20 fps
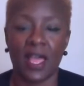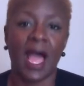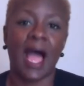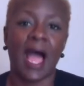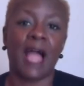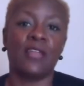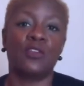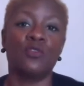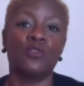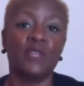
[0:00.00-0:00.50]

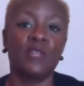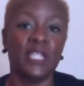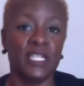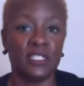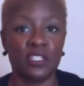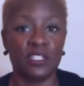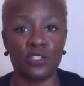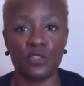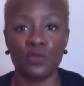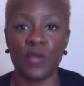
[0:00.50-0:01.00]
how you
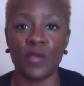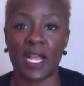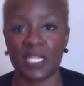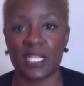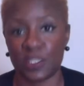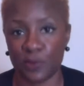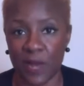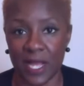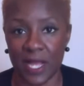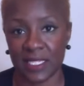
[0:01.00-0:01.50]
need to do
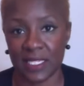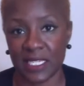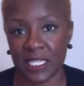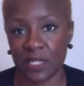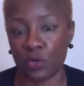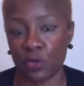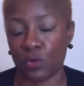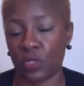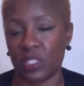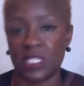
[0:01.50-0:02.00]
X, Y, and
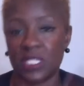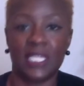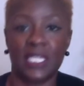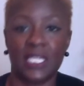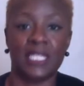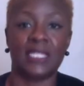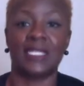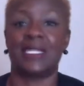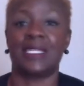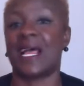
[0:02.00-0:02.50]
Z in order to
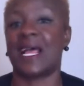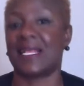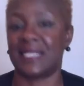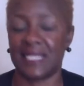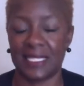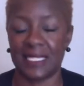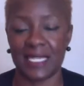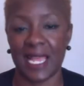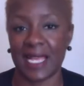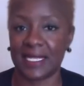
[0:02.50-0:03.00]
get to that
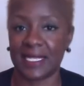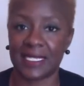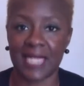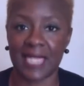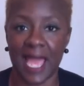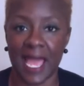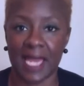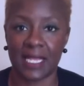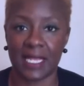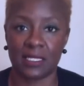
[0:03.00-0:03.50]
next
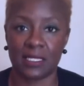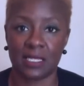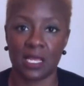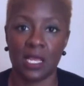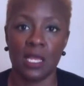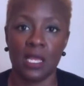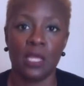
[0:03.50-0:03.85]
status.